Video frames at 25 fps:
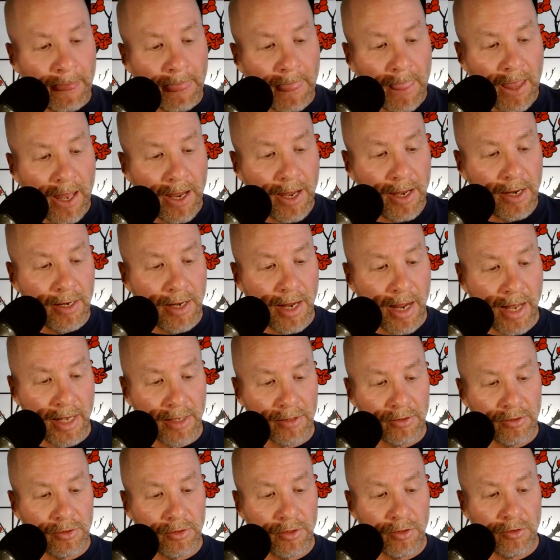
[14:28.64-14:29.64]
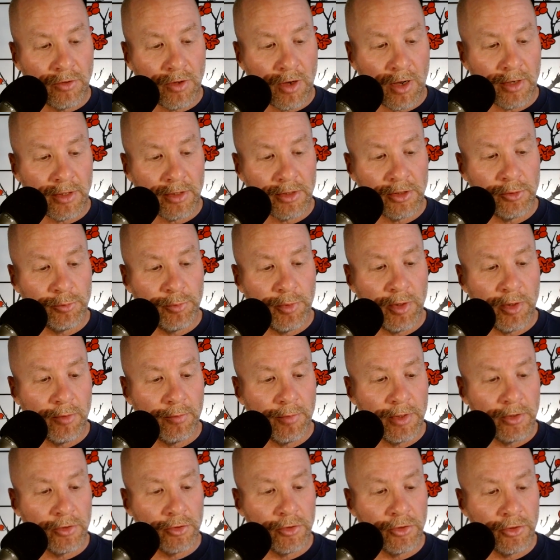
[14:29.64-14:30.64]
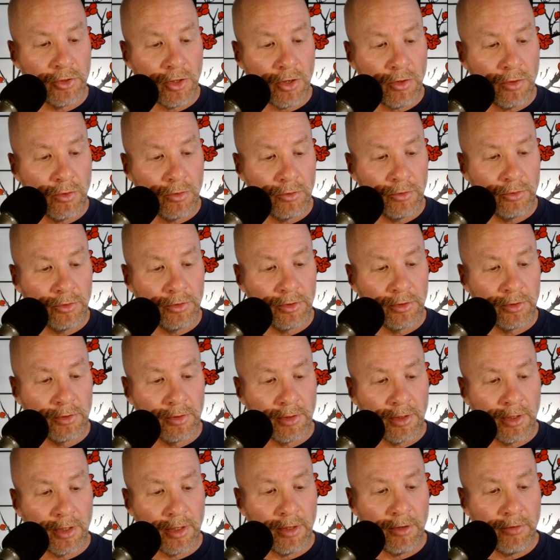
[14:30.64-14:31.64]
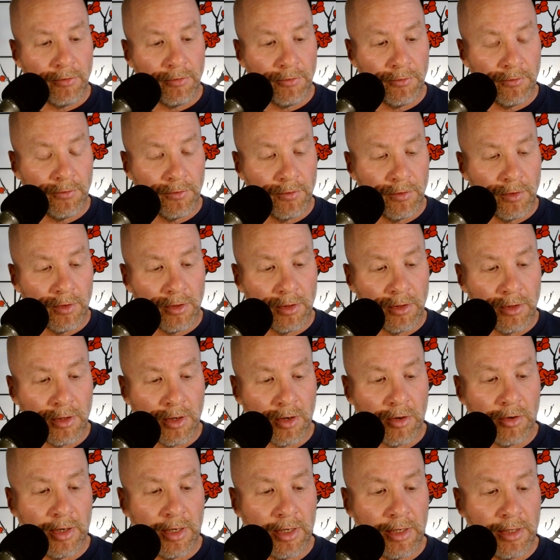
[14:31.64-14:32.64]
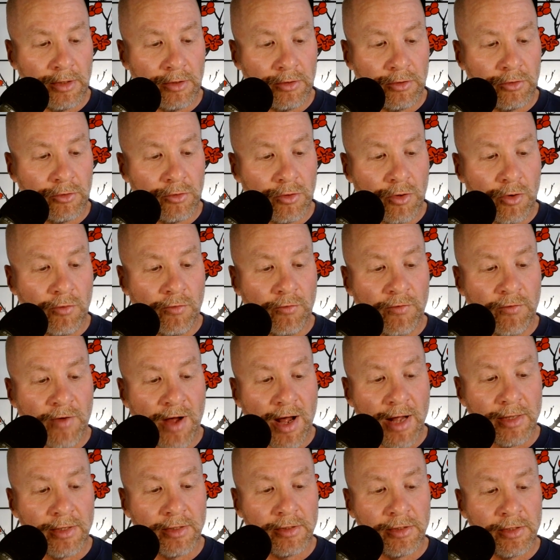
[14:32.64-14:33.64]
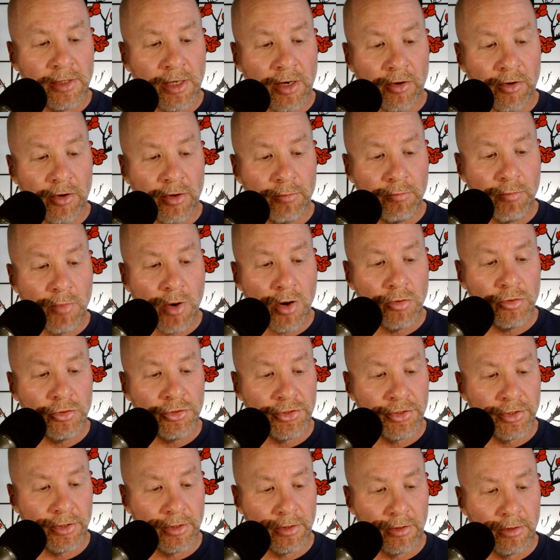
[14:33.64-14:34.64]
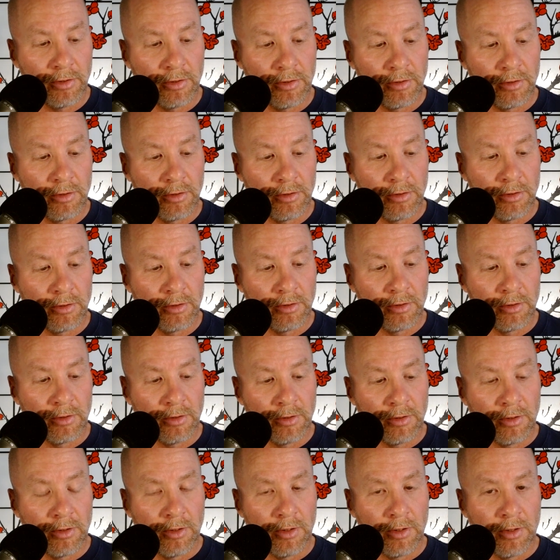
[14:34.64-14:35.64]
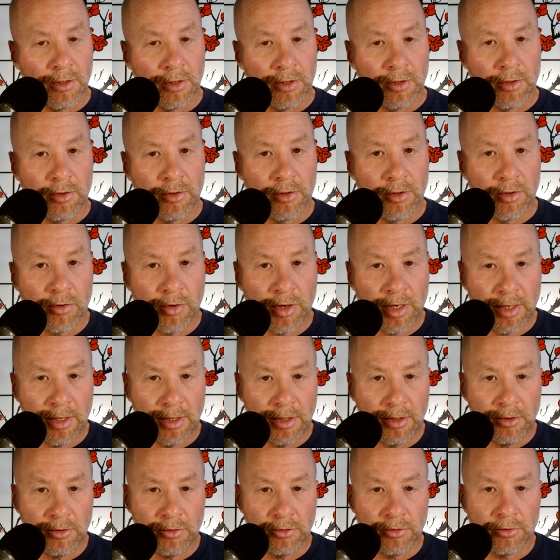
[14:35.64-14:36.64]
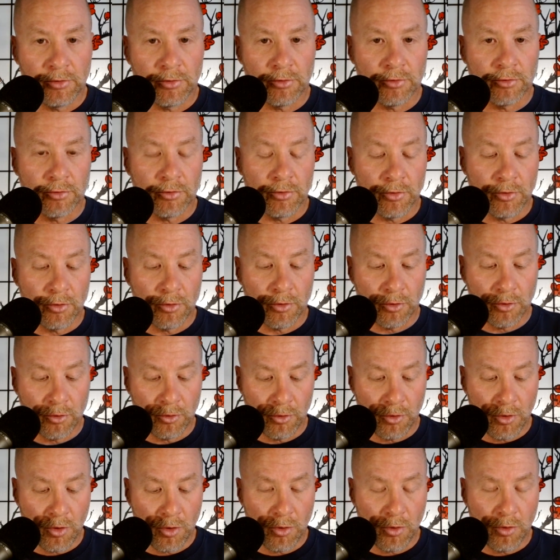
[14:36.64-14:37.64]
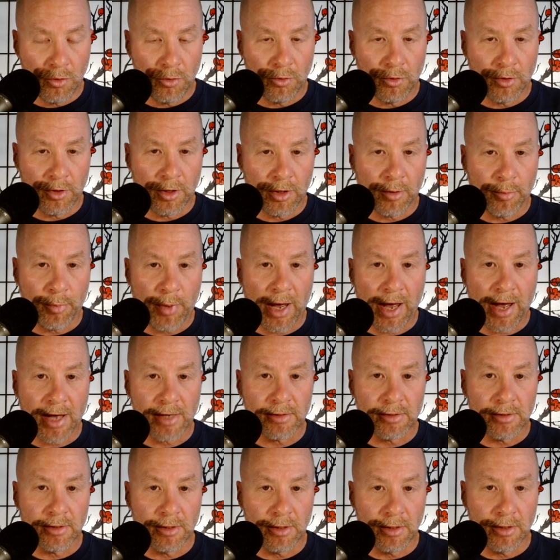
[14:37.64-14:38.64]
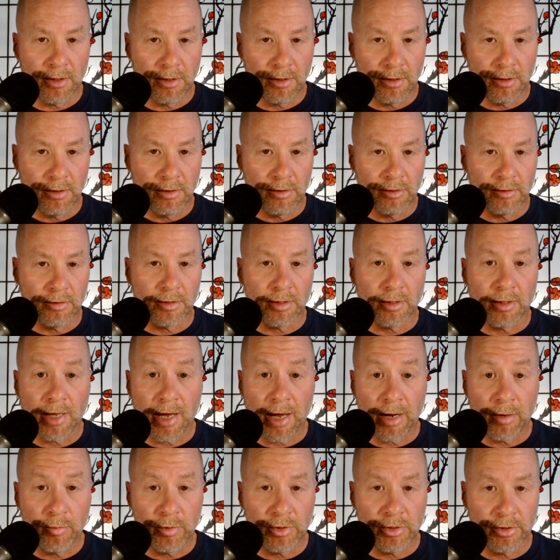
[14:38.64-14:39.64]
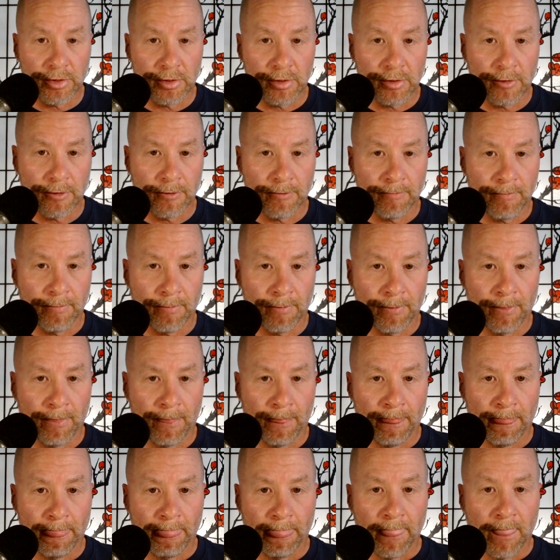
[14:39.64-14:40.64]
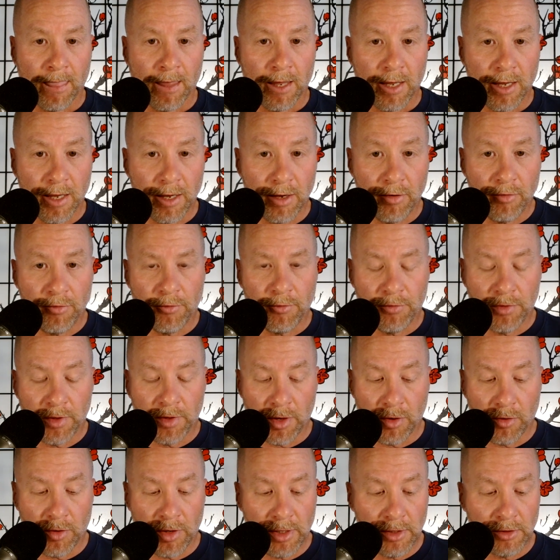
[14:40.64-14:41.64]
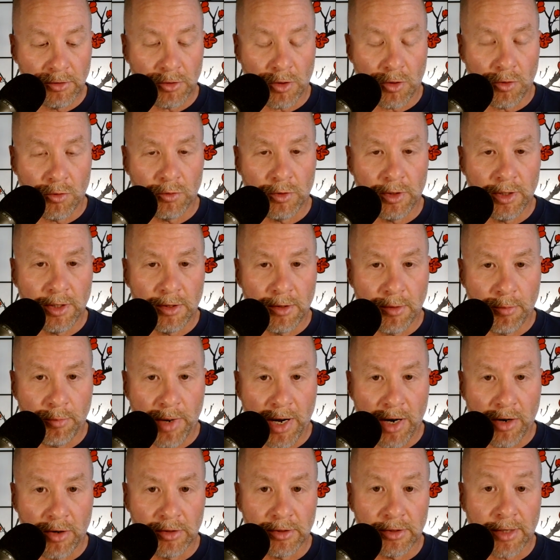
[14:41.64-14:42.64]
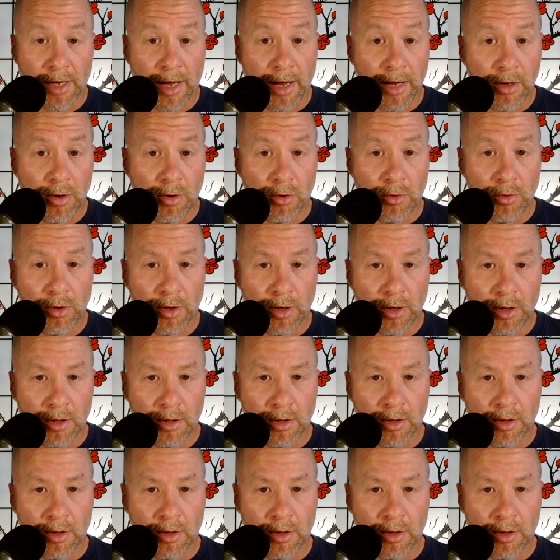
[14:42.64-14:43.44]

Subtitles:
And as the thought experiment shows, if there is no voluntary motion, there is no capacity to languaging. If there is only the barest iota